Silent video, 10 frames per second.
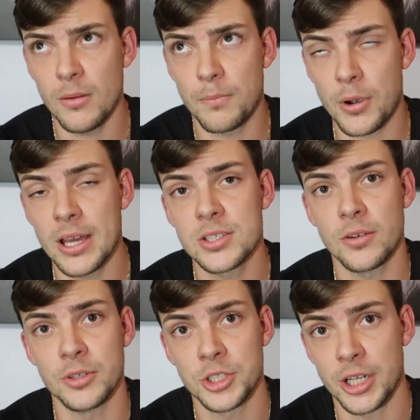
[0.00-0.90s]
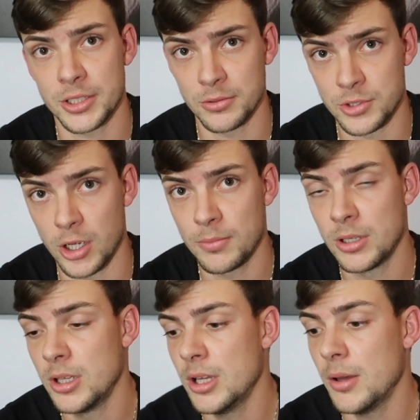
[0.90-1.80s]
price of a share to drop.
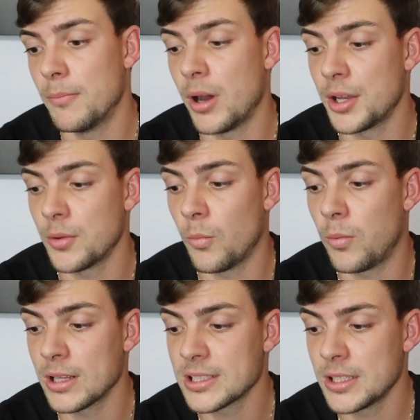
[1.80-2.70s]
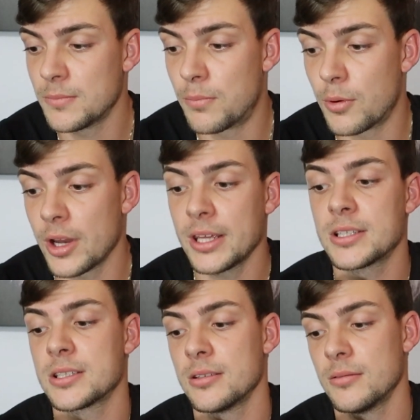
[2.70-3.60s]
But once it
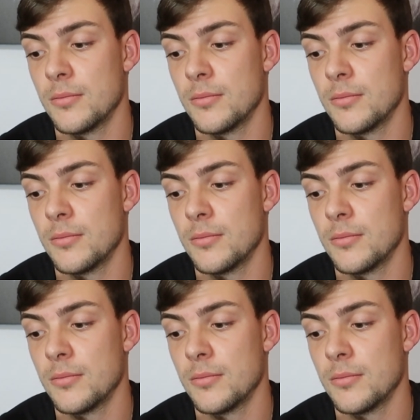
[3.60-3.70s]
breaks